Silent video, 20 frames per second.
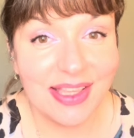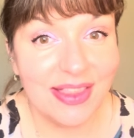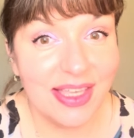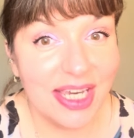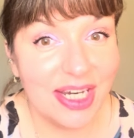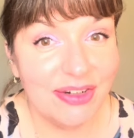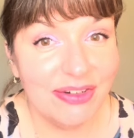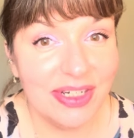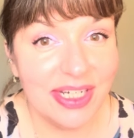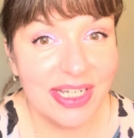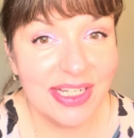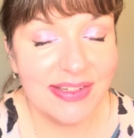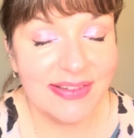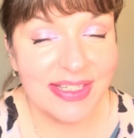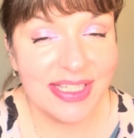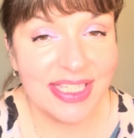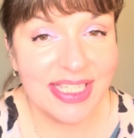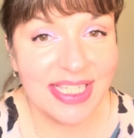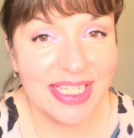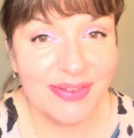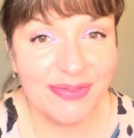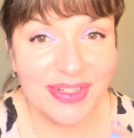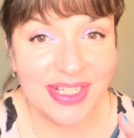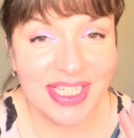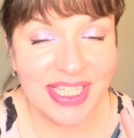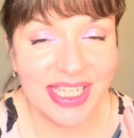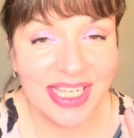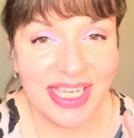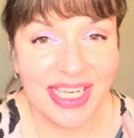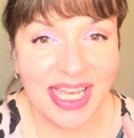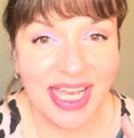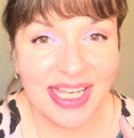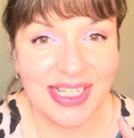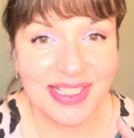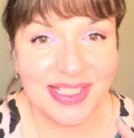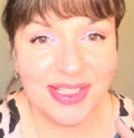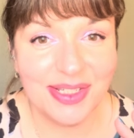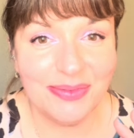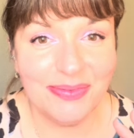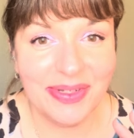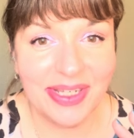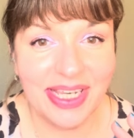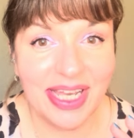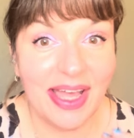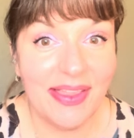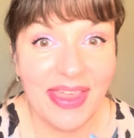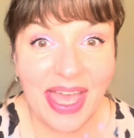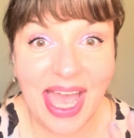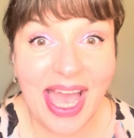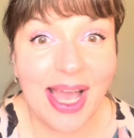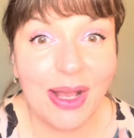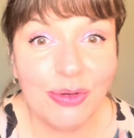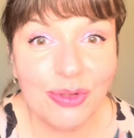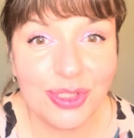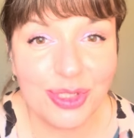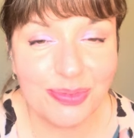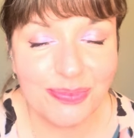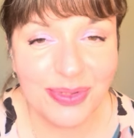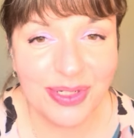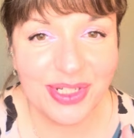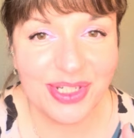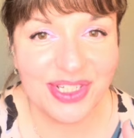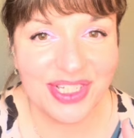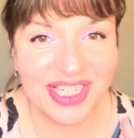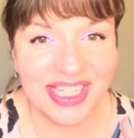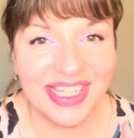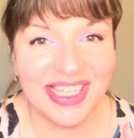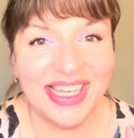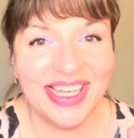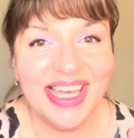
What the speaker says: their creativity has to be, and their output